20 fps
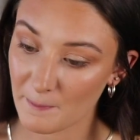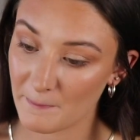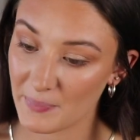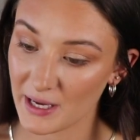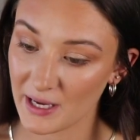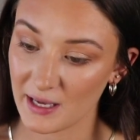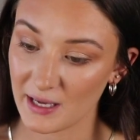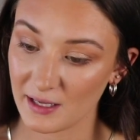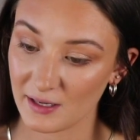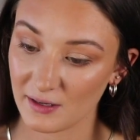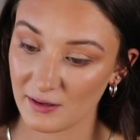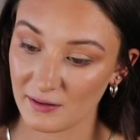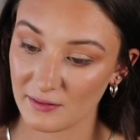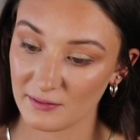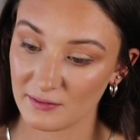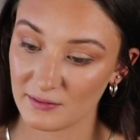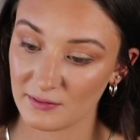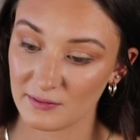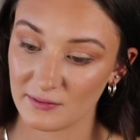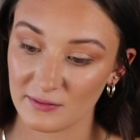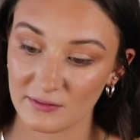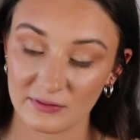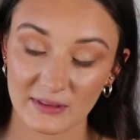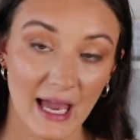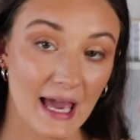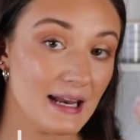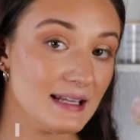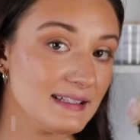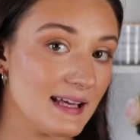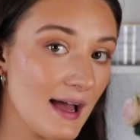but
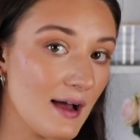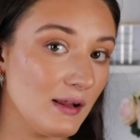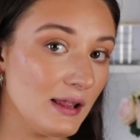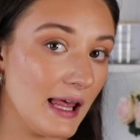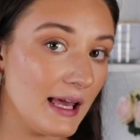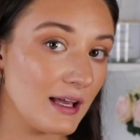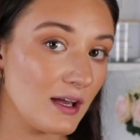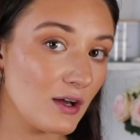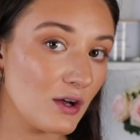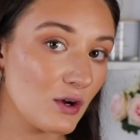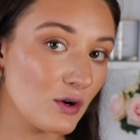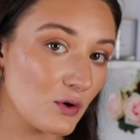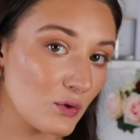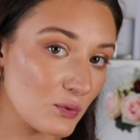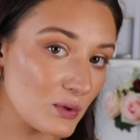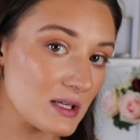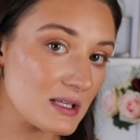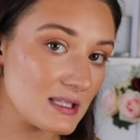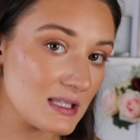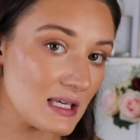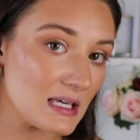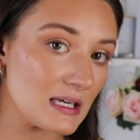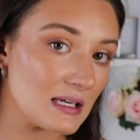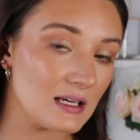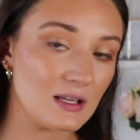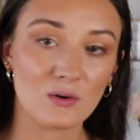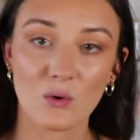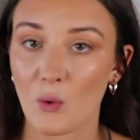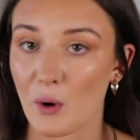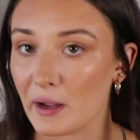that is how like greasy
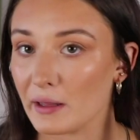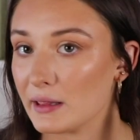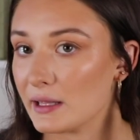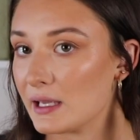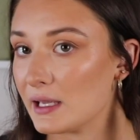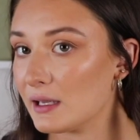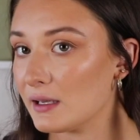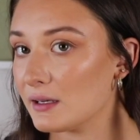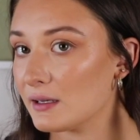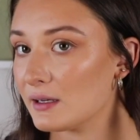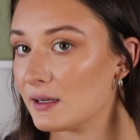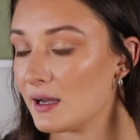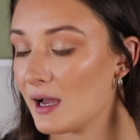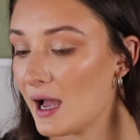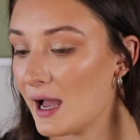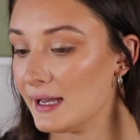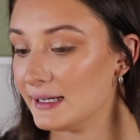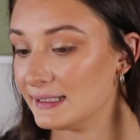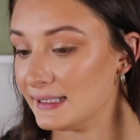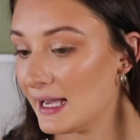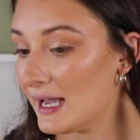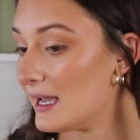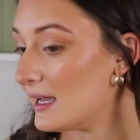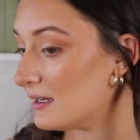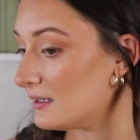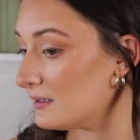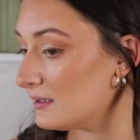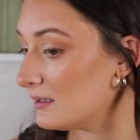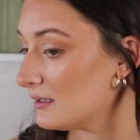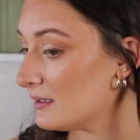and oily I
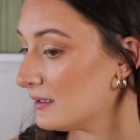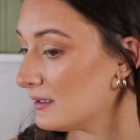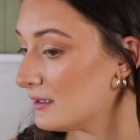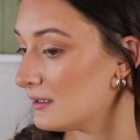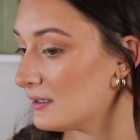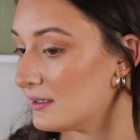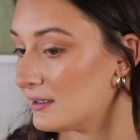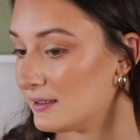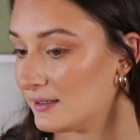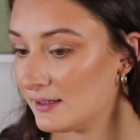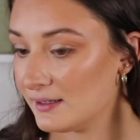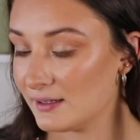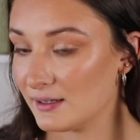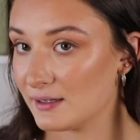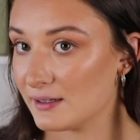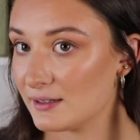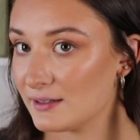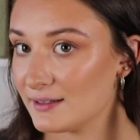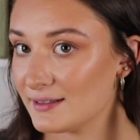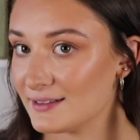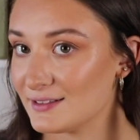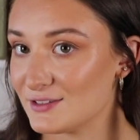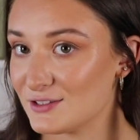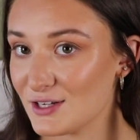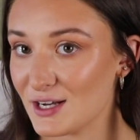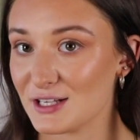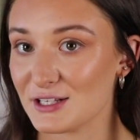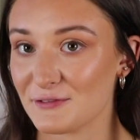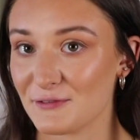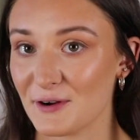get
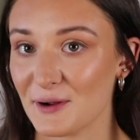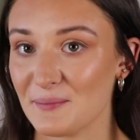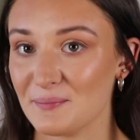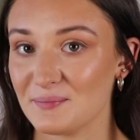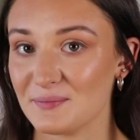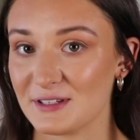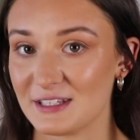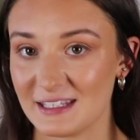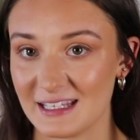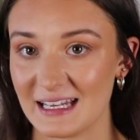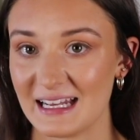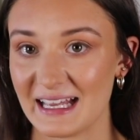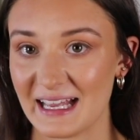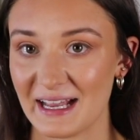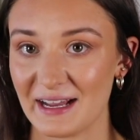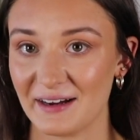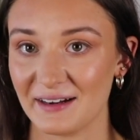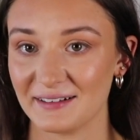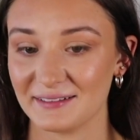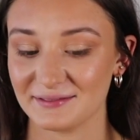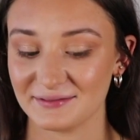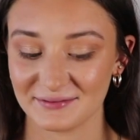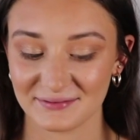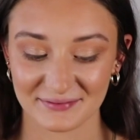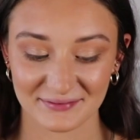just from sitting here.